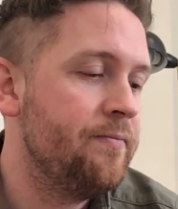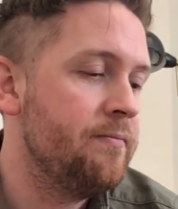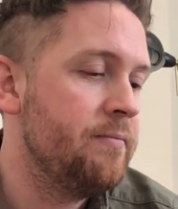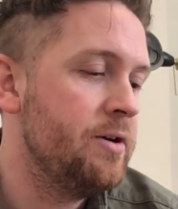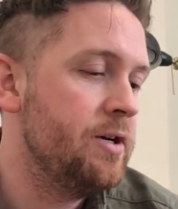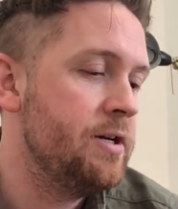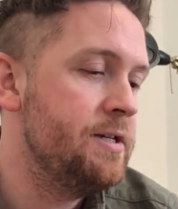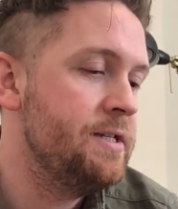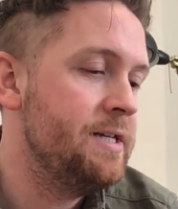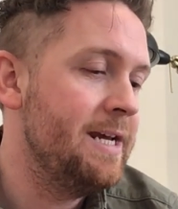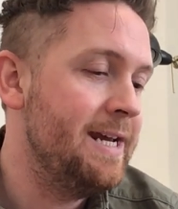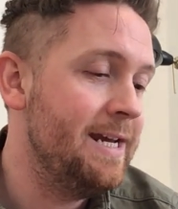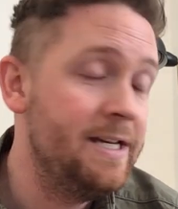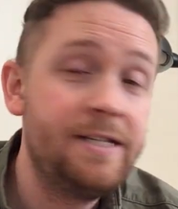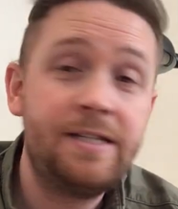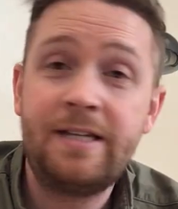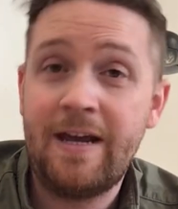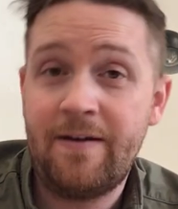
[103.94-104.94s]
because it
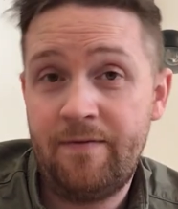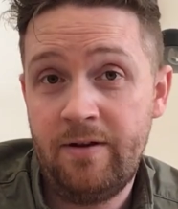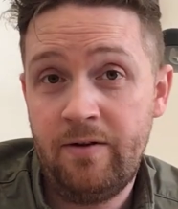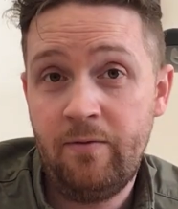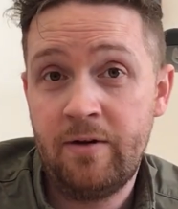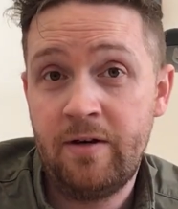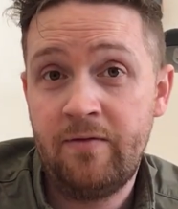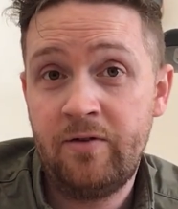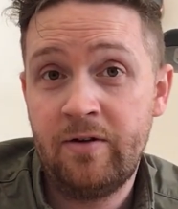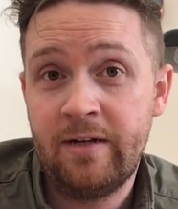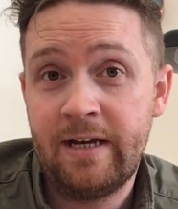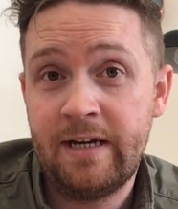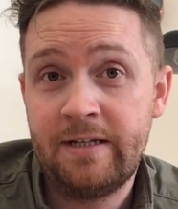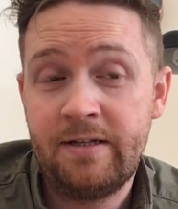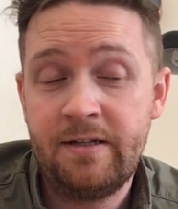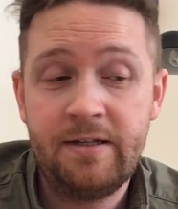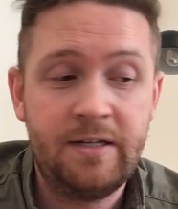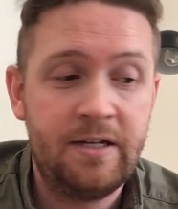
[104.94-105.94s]
is definitely one of your
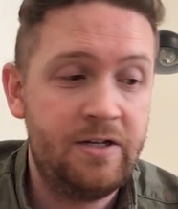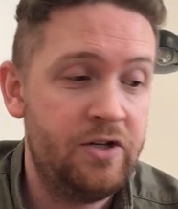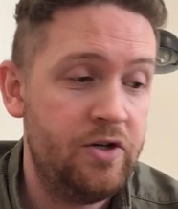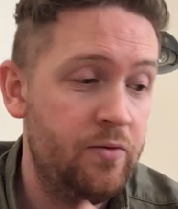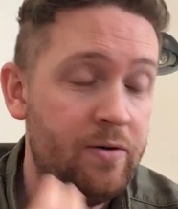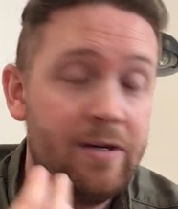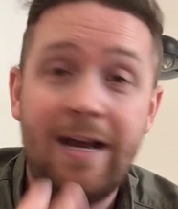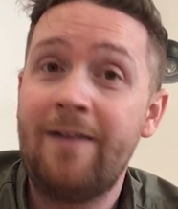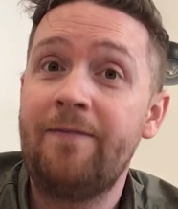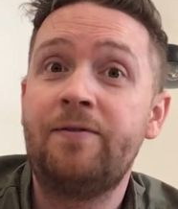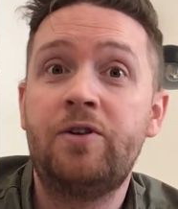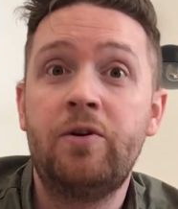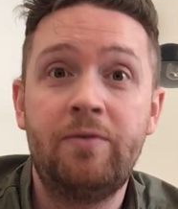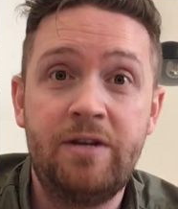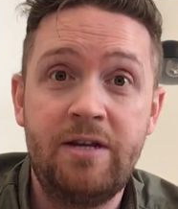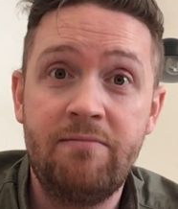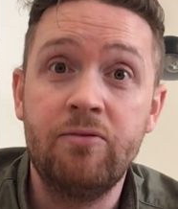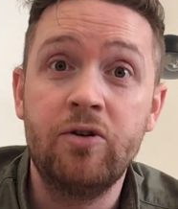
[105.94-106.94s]
lessons and you would have
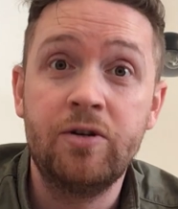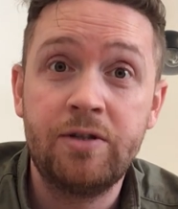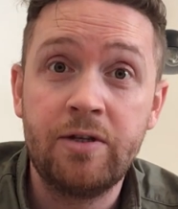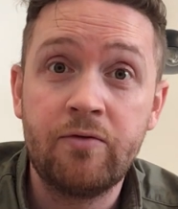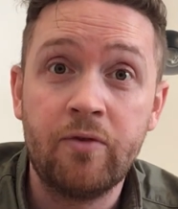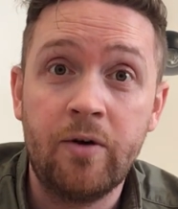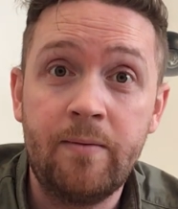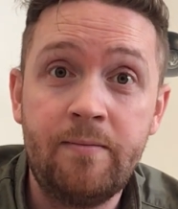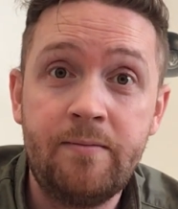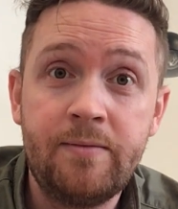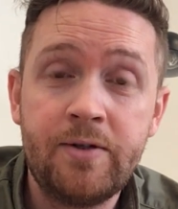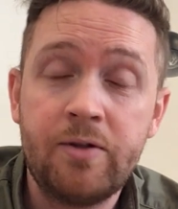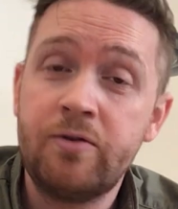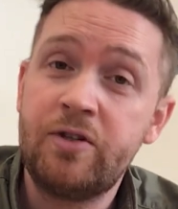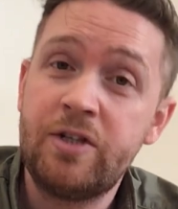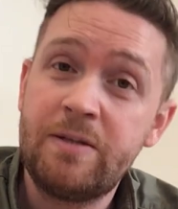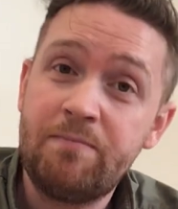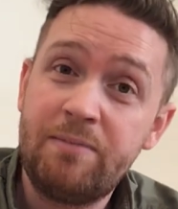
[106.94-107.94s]
to in the music room.
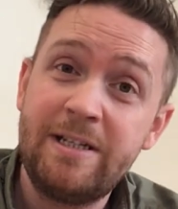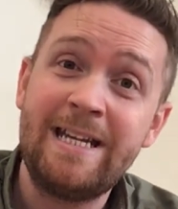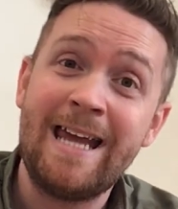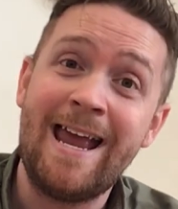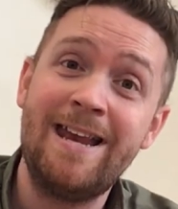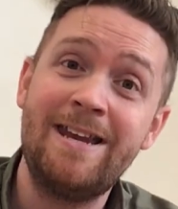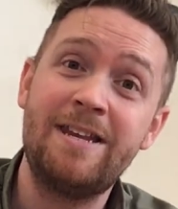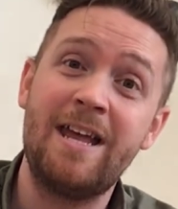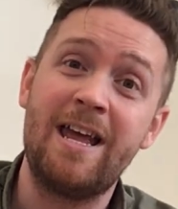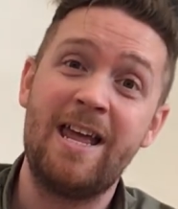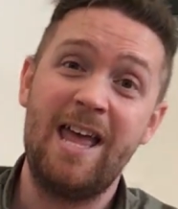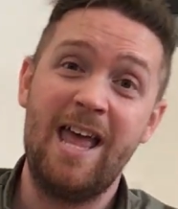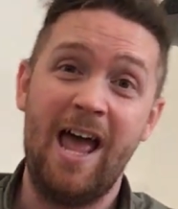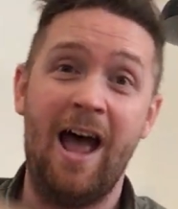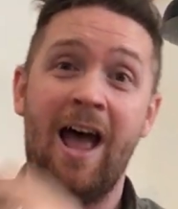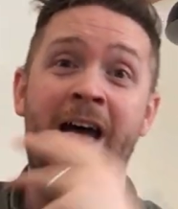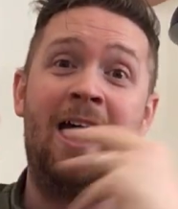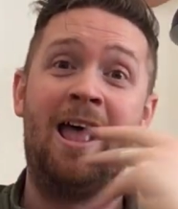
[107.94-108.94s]
So just pretend that
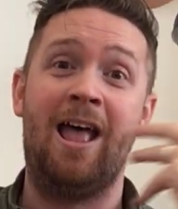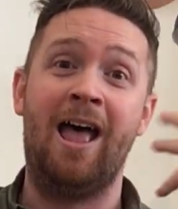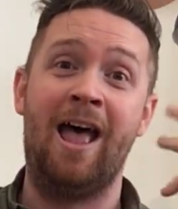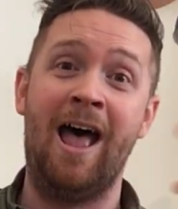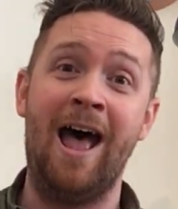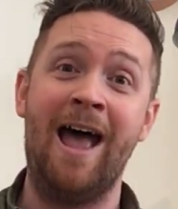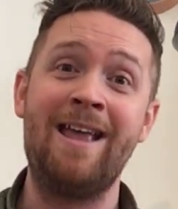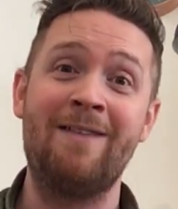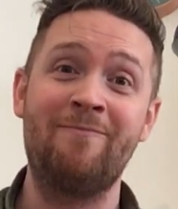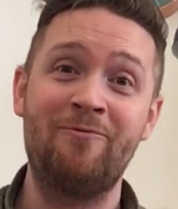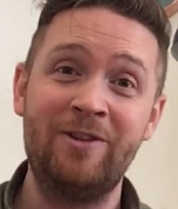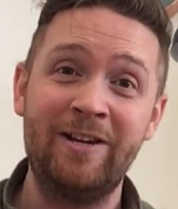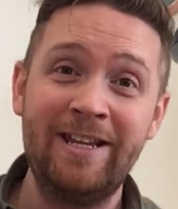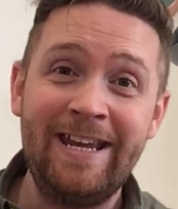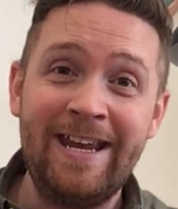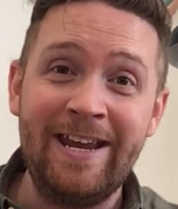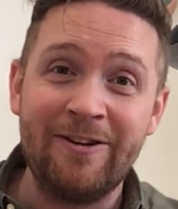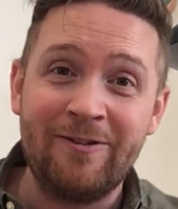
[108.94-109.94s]
I am
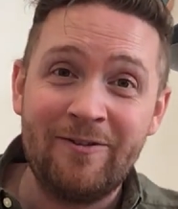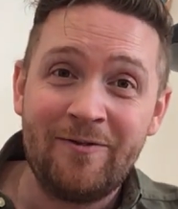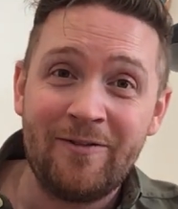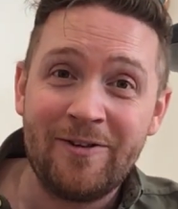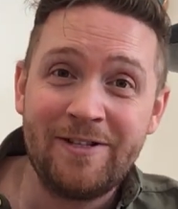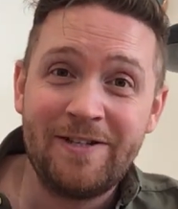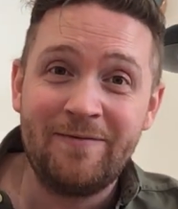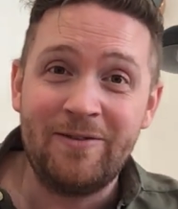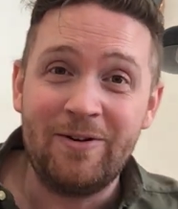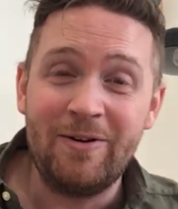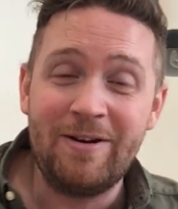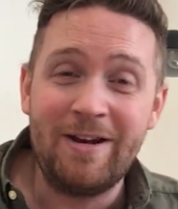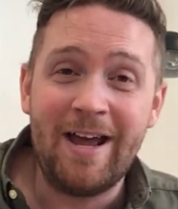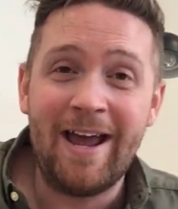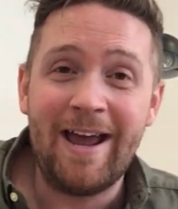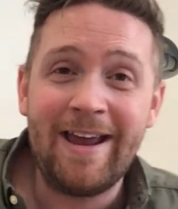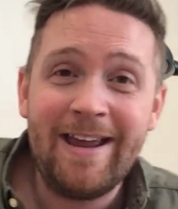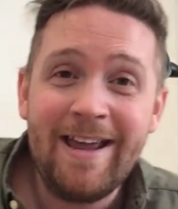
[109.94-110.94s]
really here in front of you and
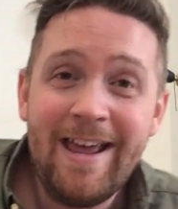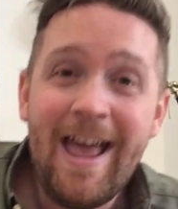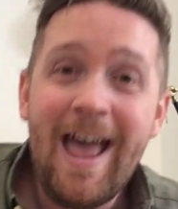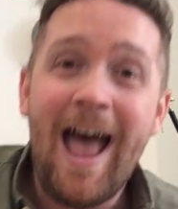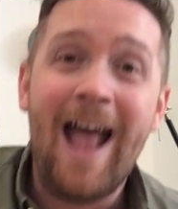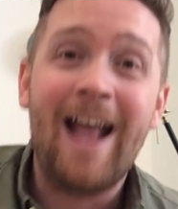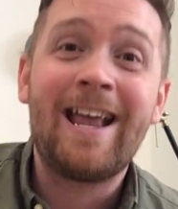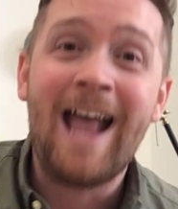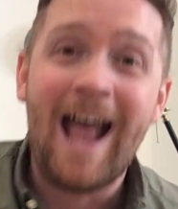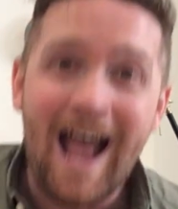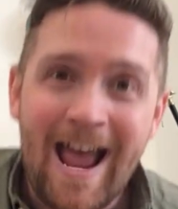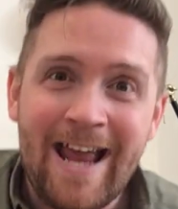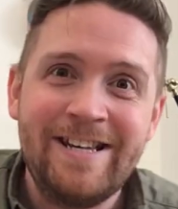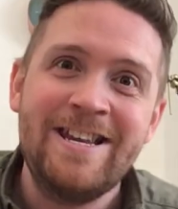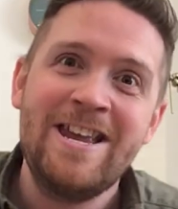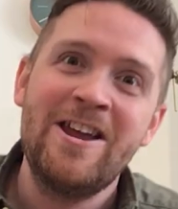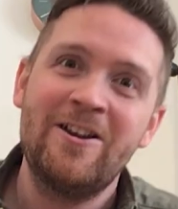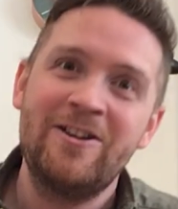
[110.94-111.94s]
I
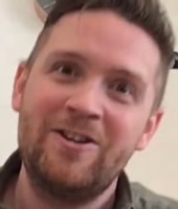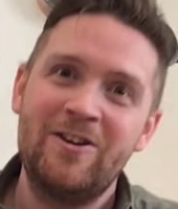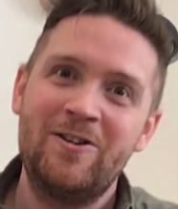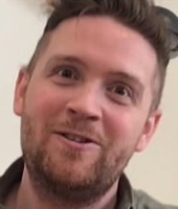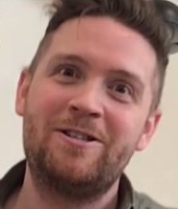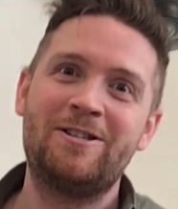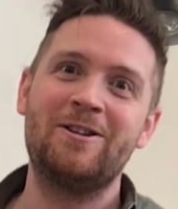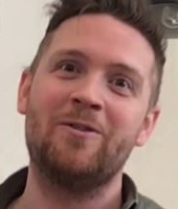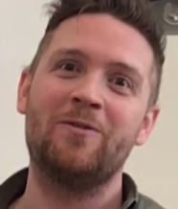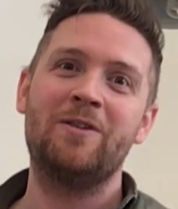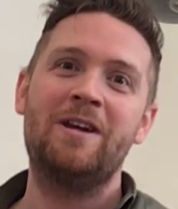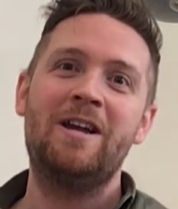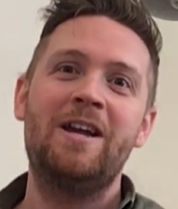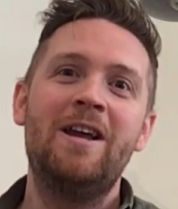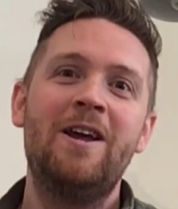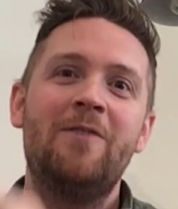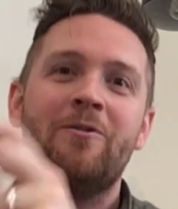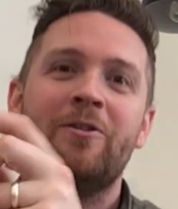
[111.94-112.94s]
can hear you. So
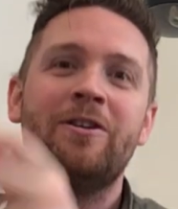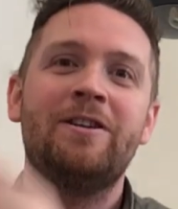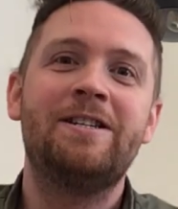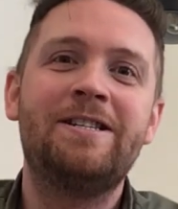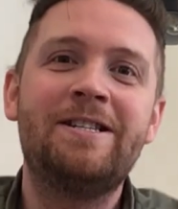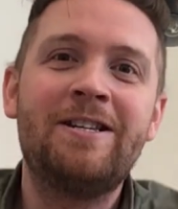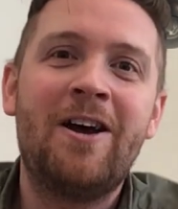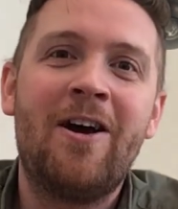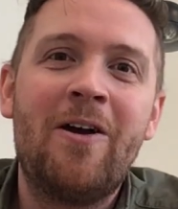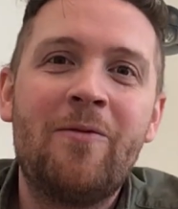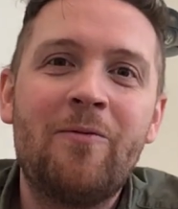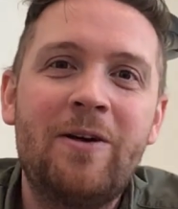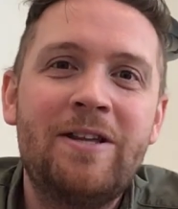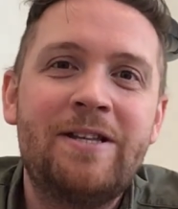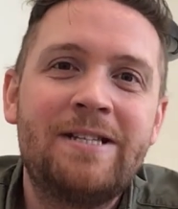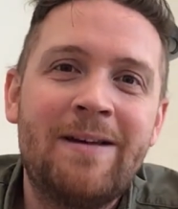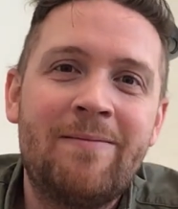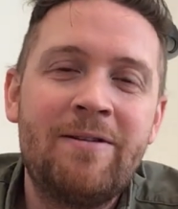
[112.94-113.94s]
we're gonna start
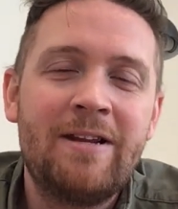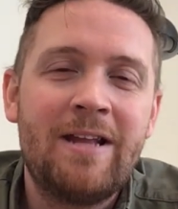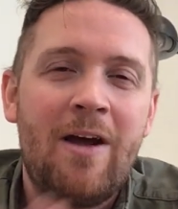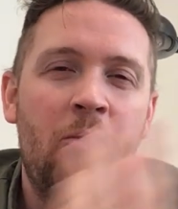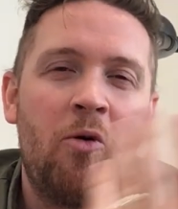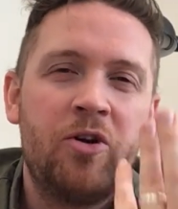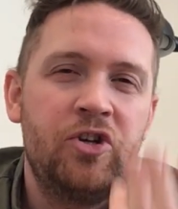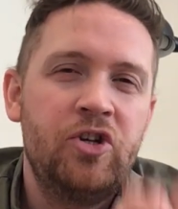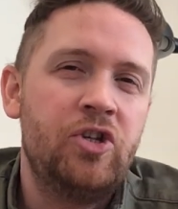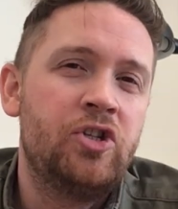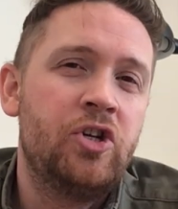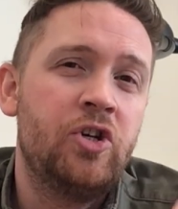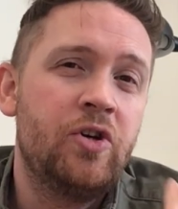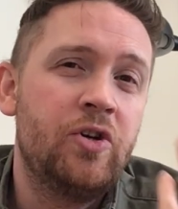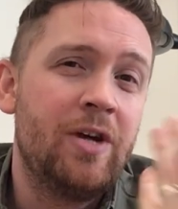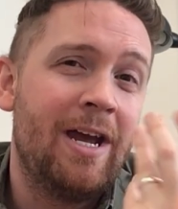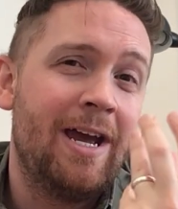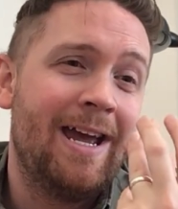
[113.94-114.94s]
with something that I want you
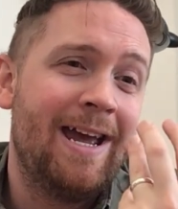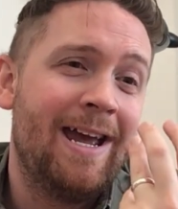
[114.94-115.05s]
to